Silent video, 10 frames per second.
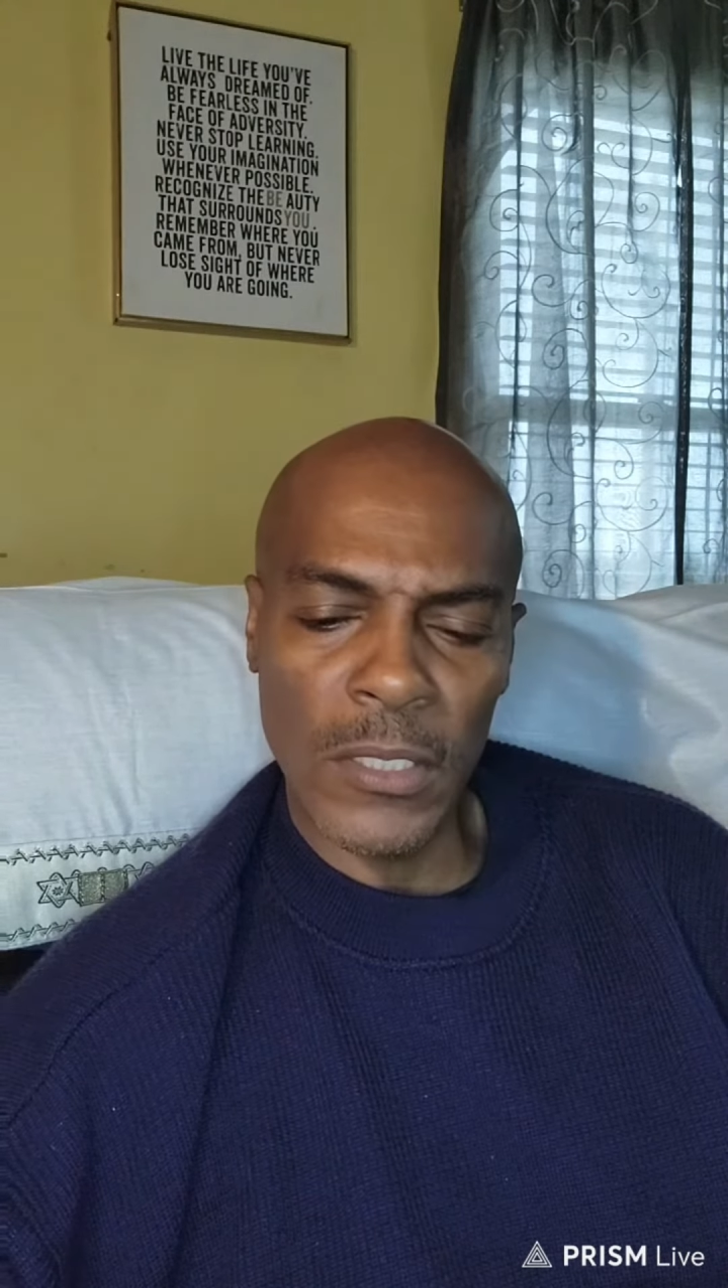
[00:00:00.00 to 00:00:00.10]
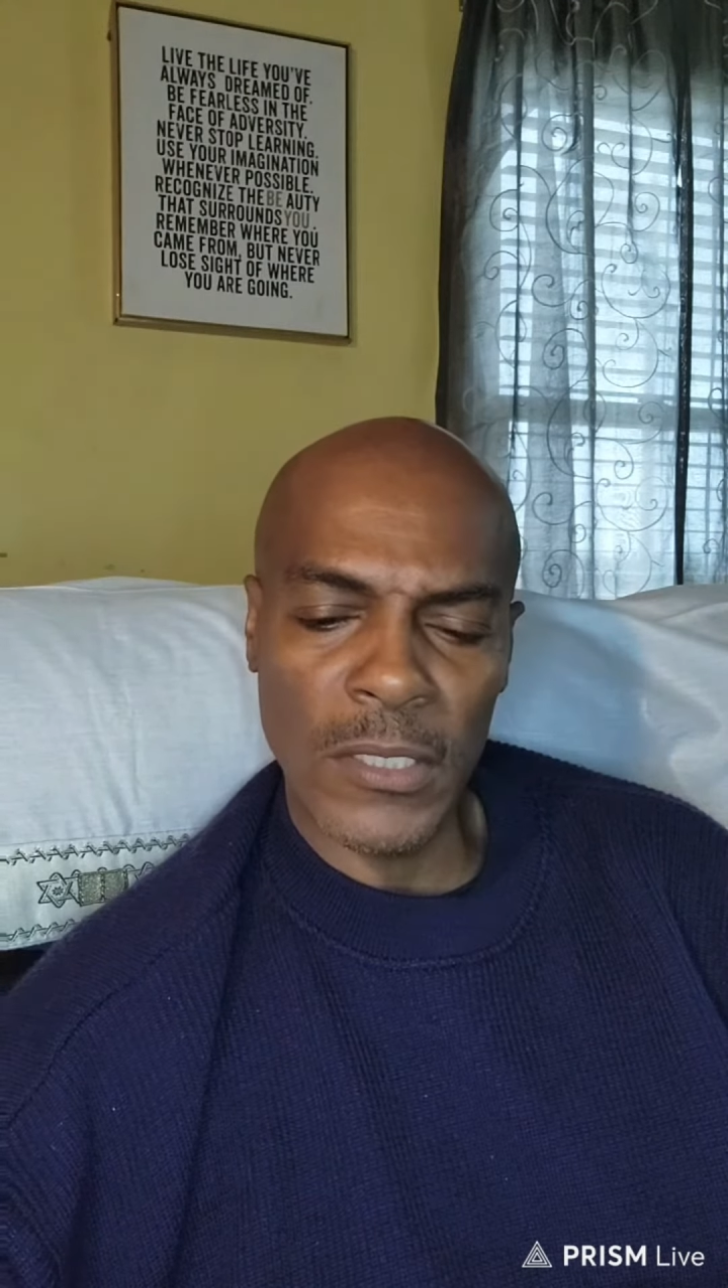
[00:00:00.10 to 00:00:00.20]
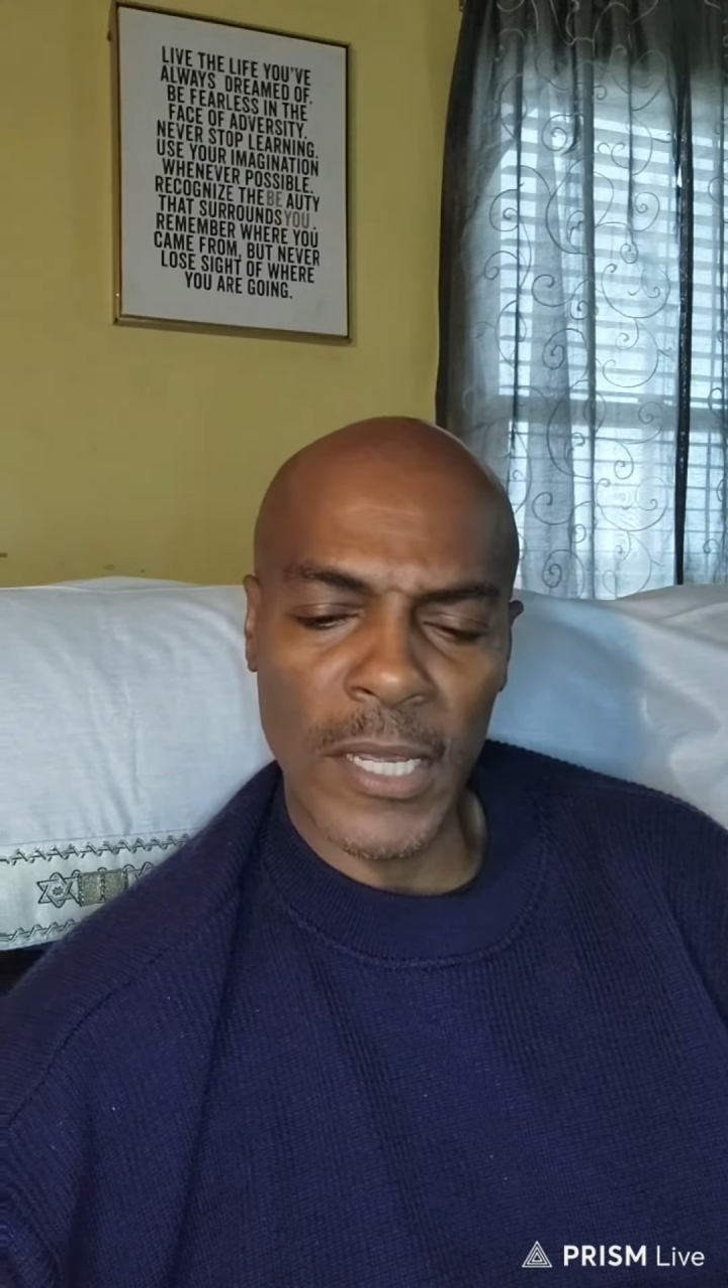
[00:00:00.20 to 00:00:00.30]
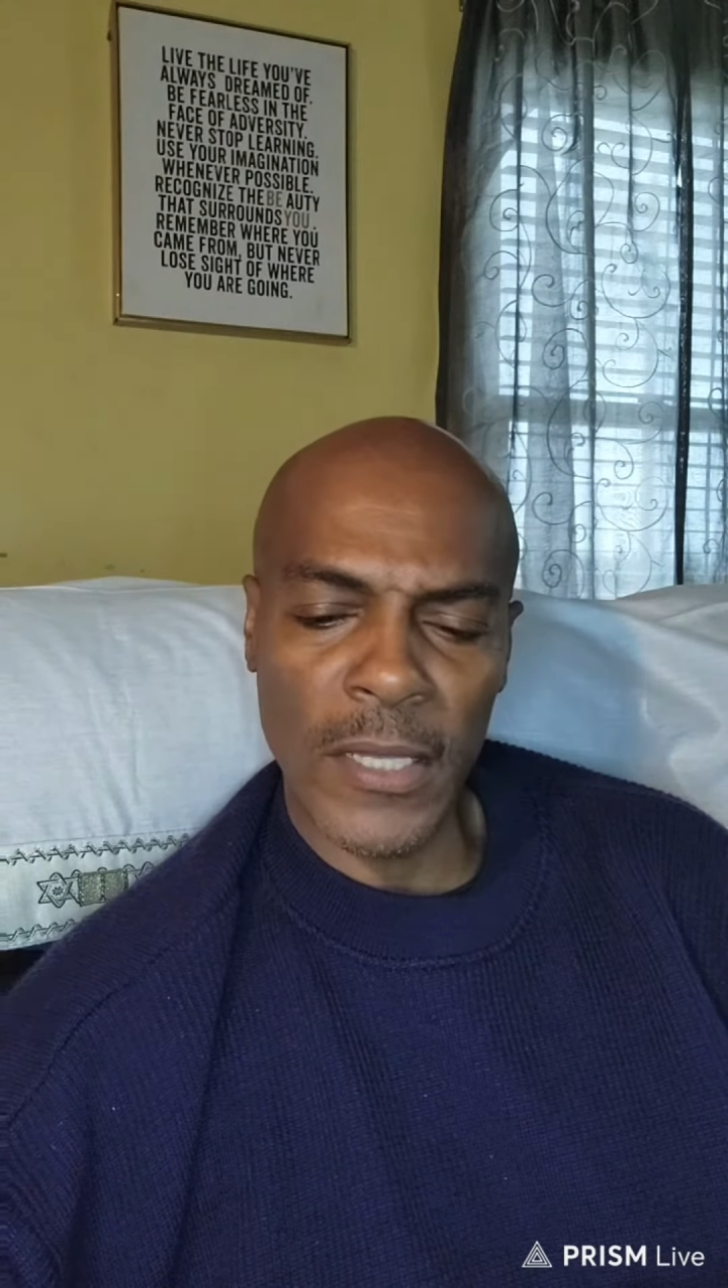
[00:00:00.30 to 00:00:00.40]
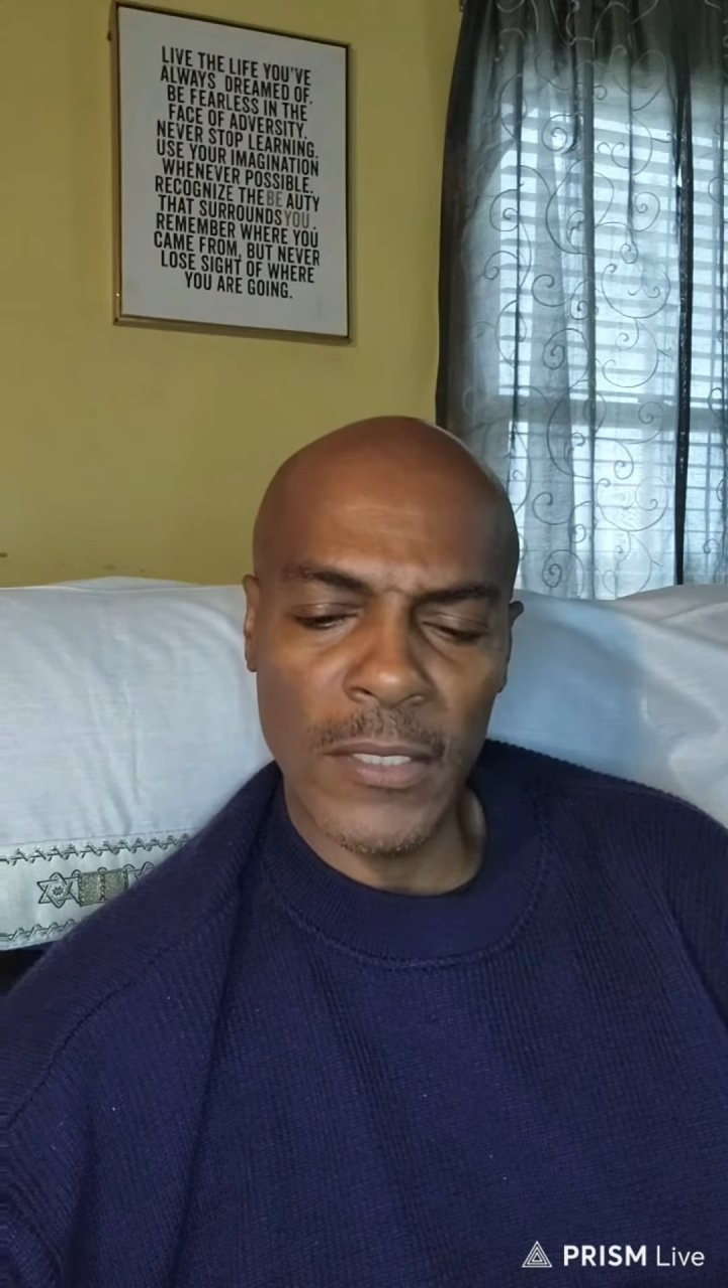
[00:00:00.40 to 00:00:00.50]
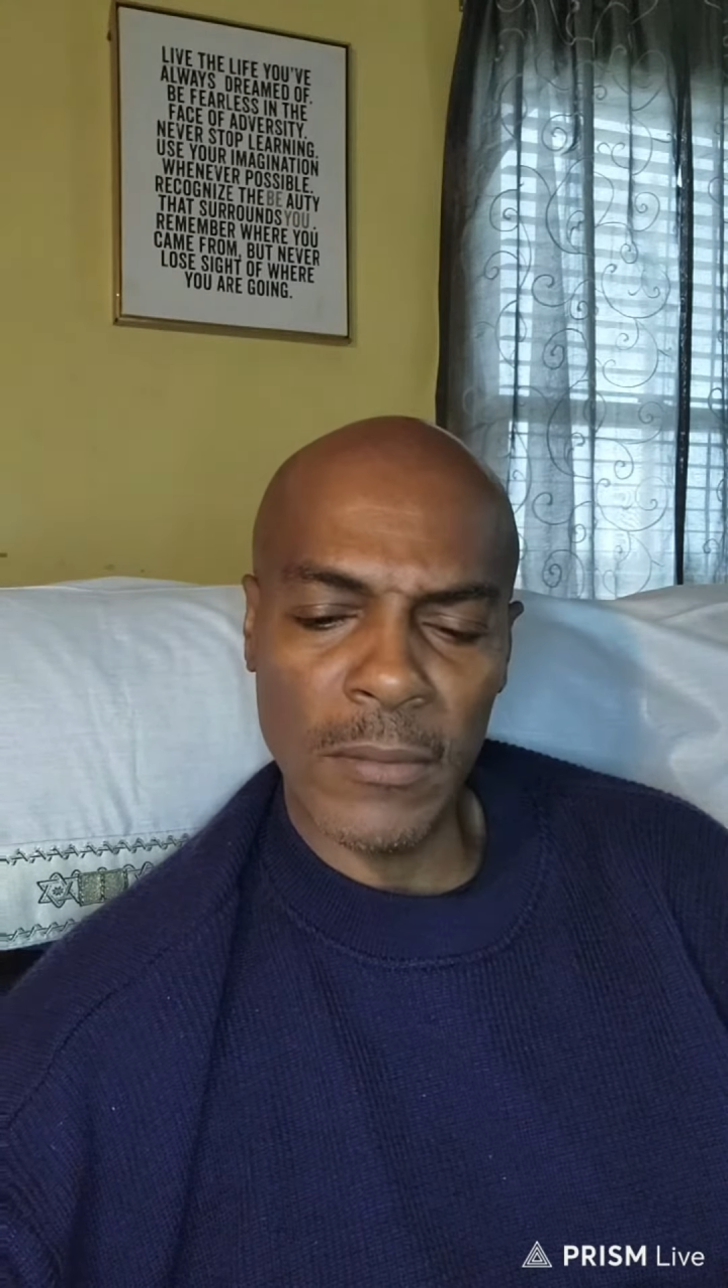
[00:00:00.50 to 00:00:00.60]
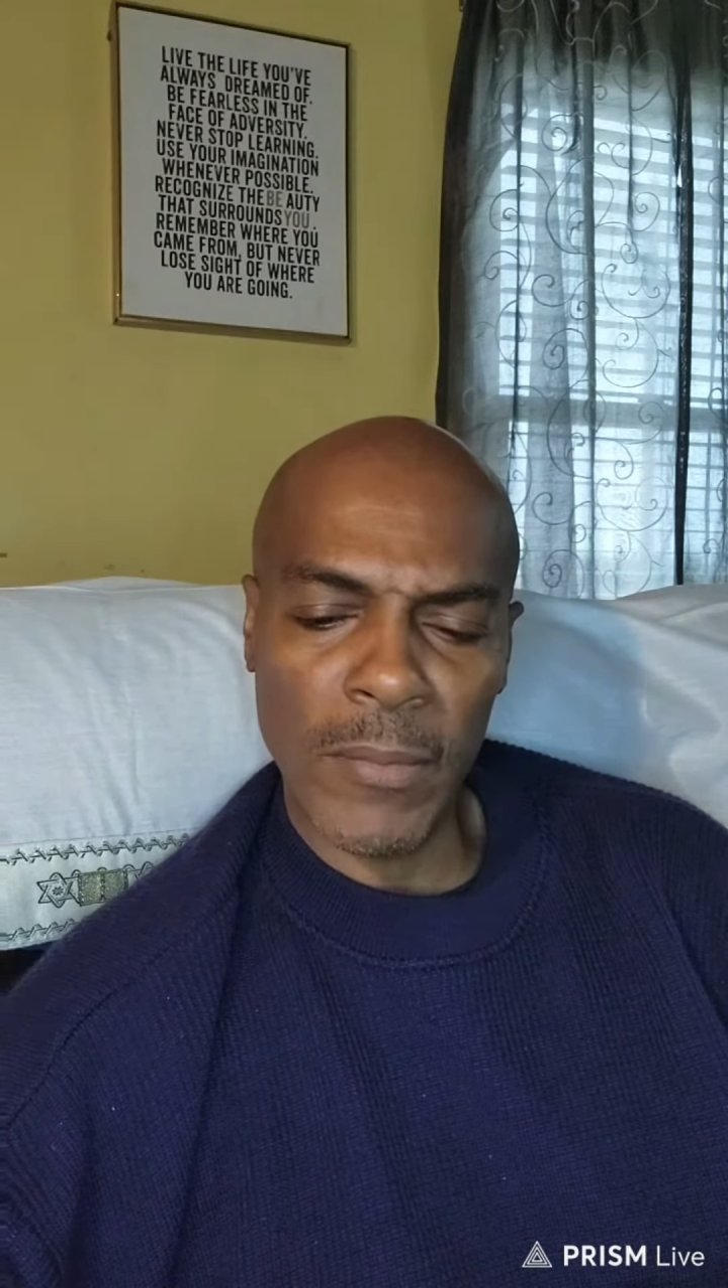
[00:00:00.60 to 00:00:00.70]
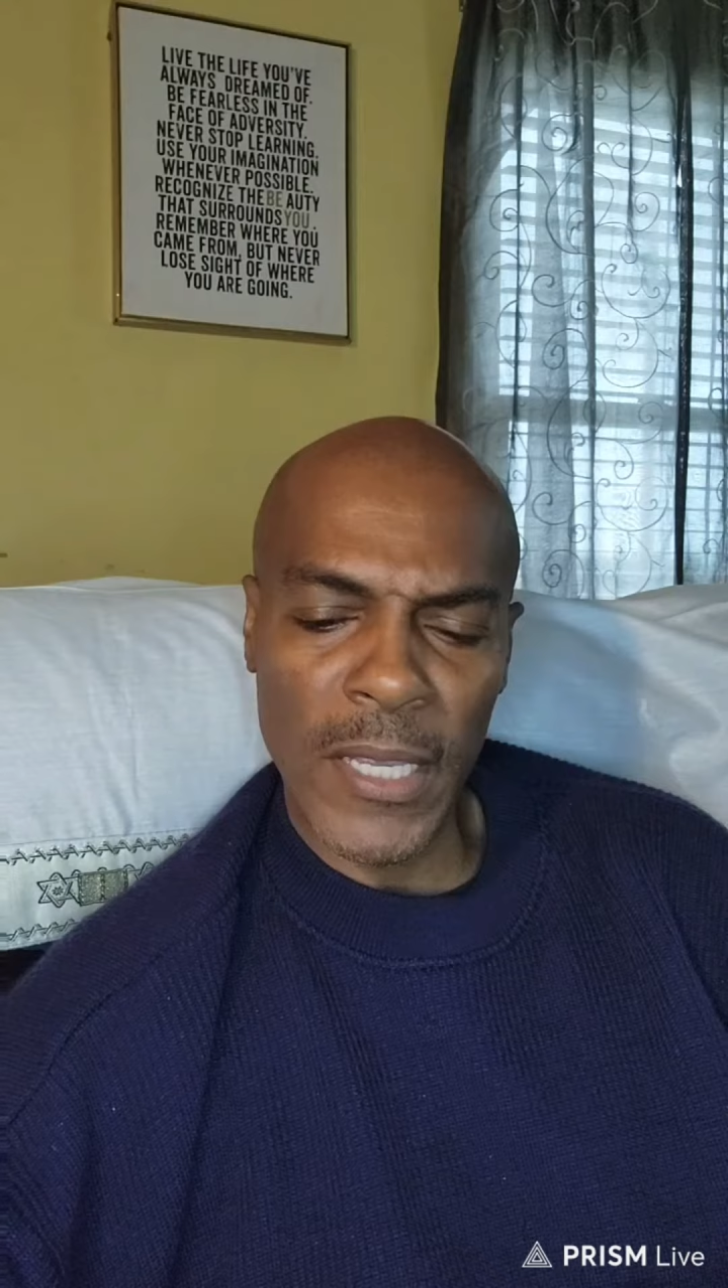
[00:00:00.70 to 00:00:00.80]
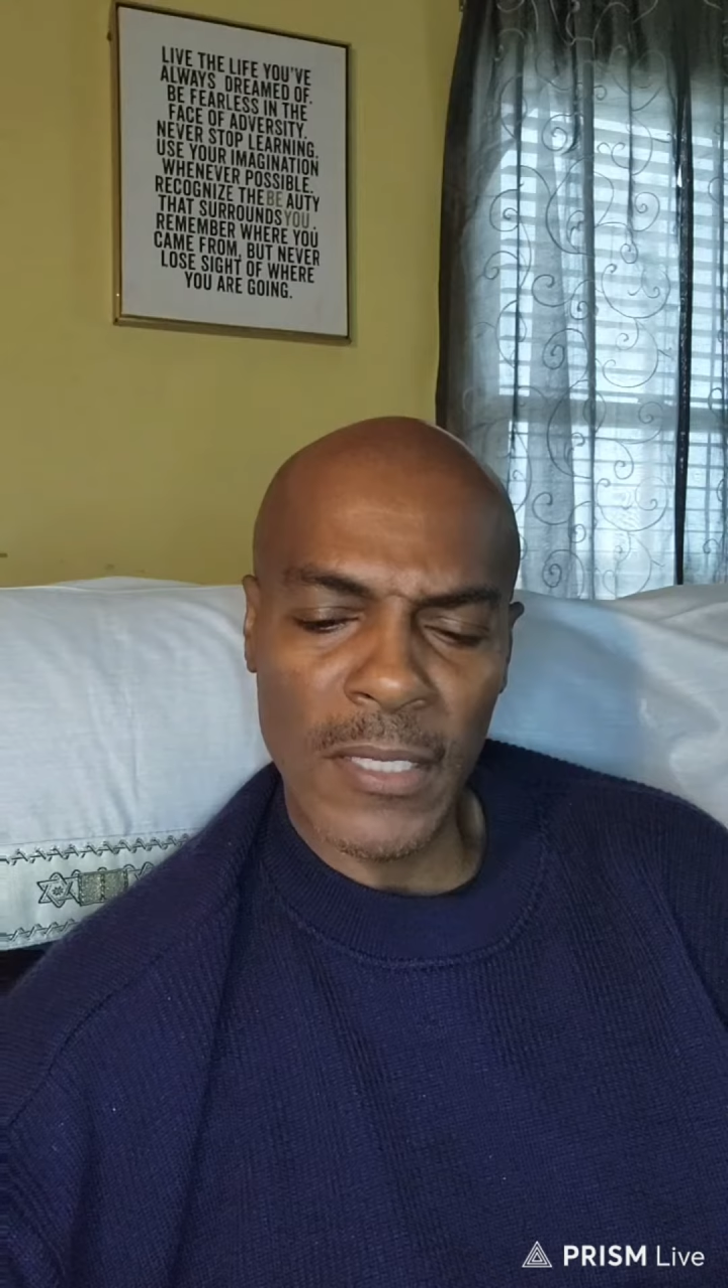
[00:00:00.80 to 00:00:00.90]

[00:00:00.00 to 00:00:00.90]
challenging my